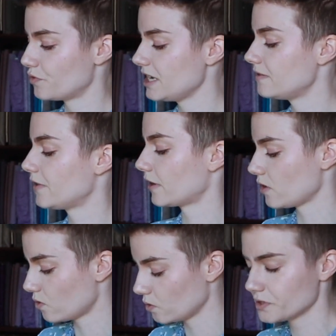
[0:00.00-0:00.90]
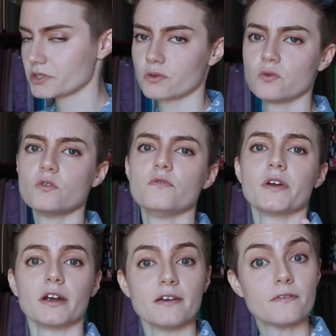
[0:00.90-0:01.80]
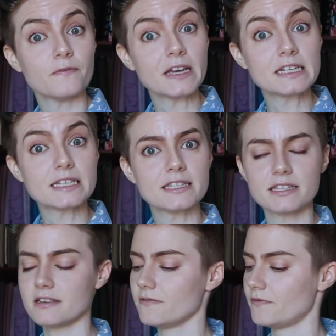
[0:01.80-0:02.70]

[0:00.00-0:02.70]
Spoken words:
read very old school, very fantasy.